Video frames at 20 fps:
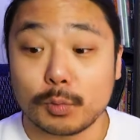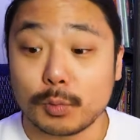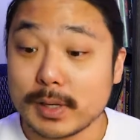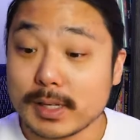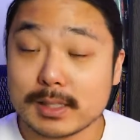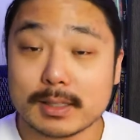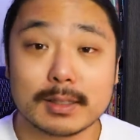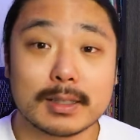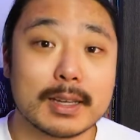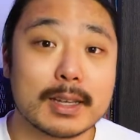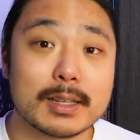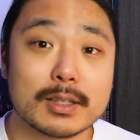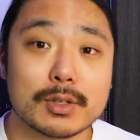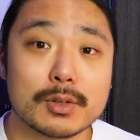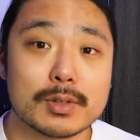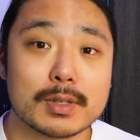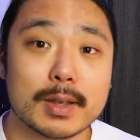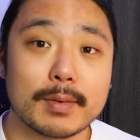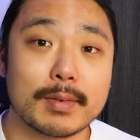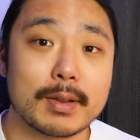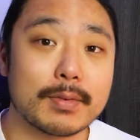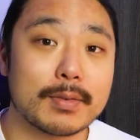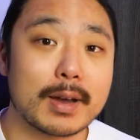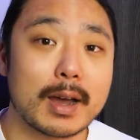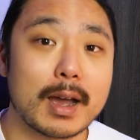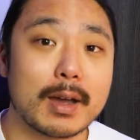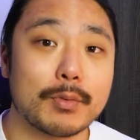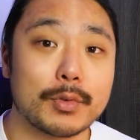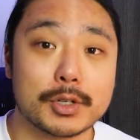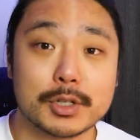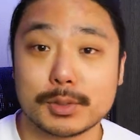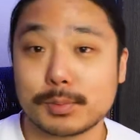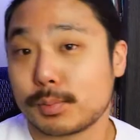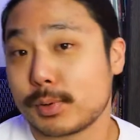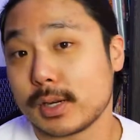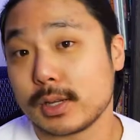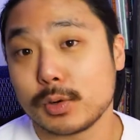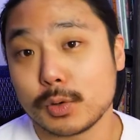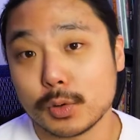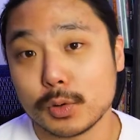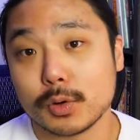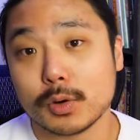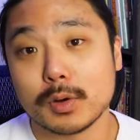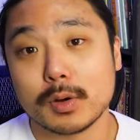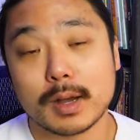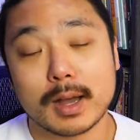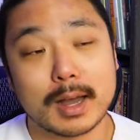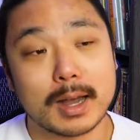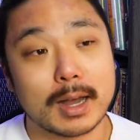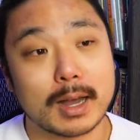Recently hit 275, which is pretty cool.